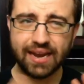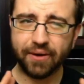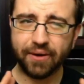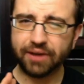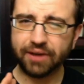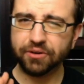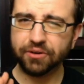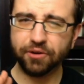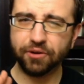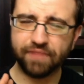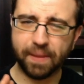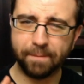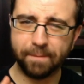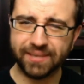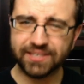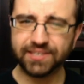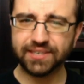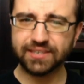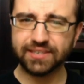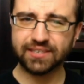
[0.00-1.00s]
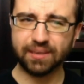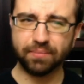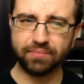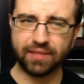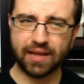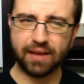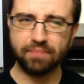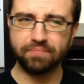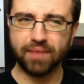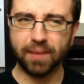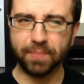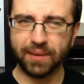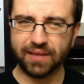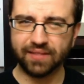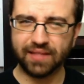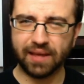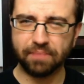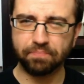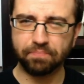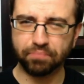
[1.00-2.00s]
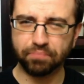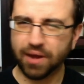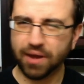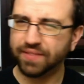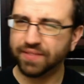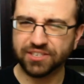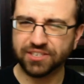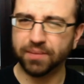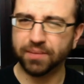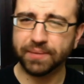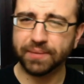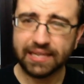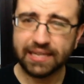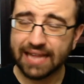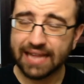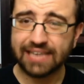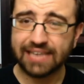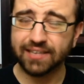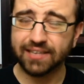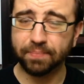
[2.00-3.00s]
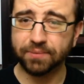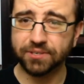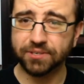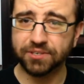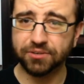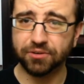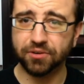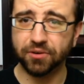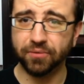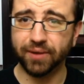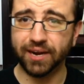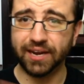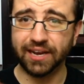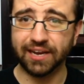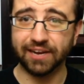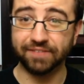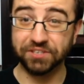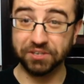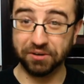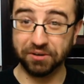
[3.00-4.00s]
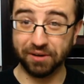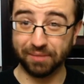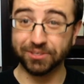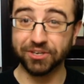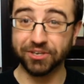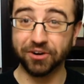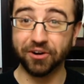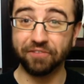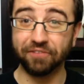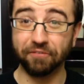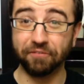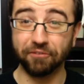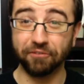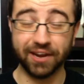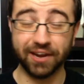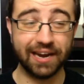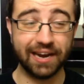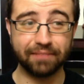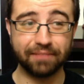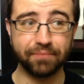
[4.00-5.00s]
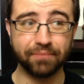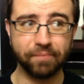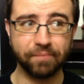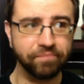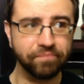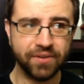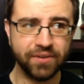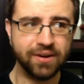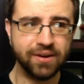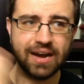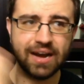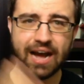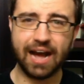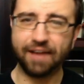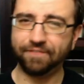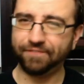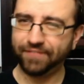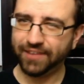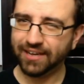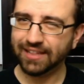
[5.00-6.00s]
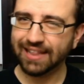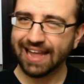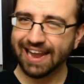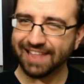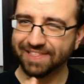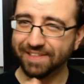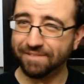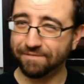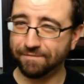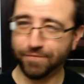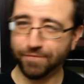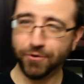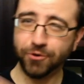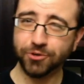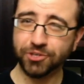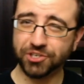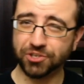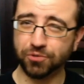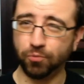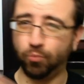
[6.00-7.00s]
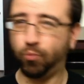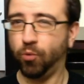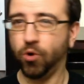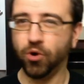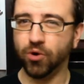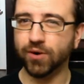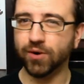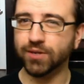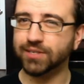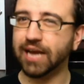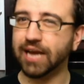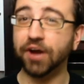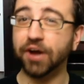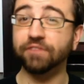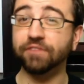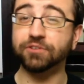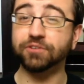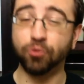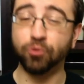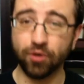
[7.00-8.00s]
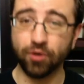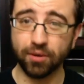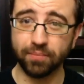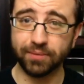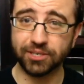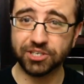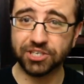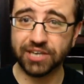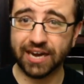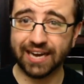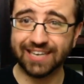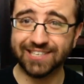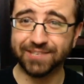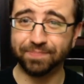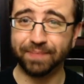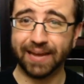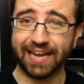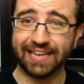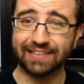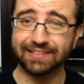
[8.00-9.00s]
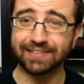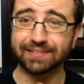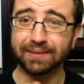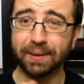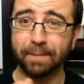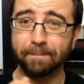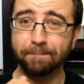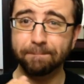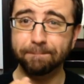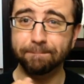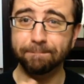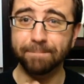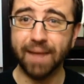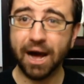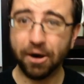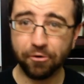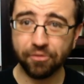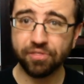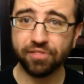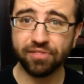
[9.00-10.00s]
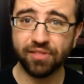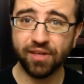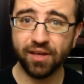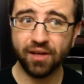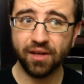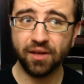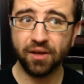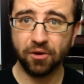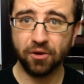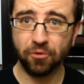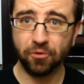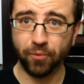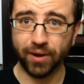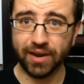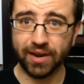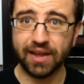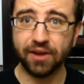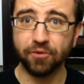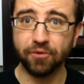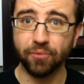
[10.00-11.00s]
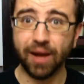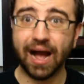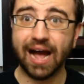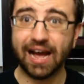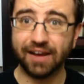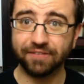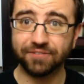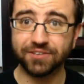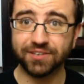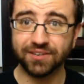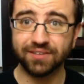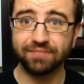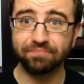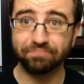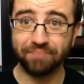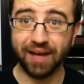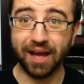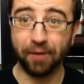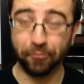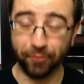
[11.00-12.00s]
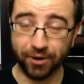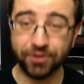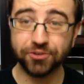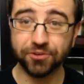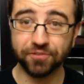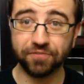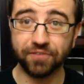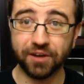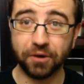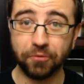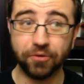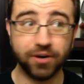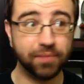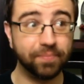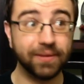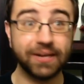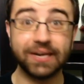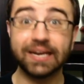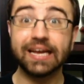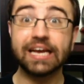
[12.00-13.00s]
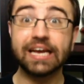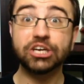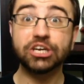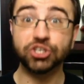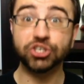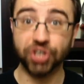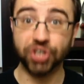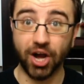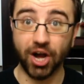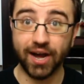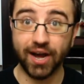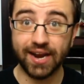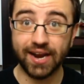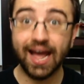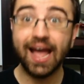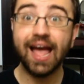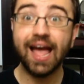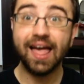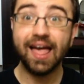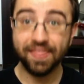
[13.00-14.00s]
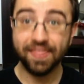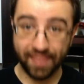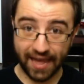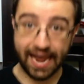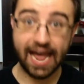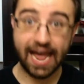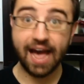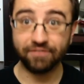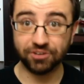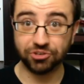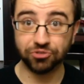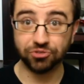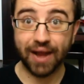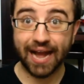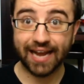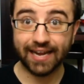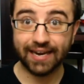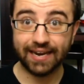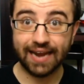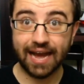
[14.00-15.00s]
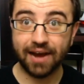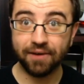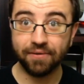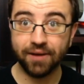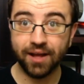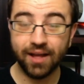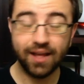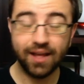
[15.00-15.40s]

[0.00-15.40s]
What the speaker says: Now, I don't know if I'm missing something. Maybe they brought this up in the last episode already, and if so, I'm sorry for forgetting, but I feel like the first words out of Tormund Giantsbane's mouth when he arrived at Winterfell would have been, Jon, they have a dragon now.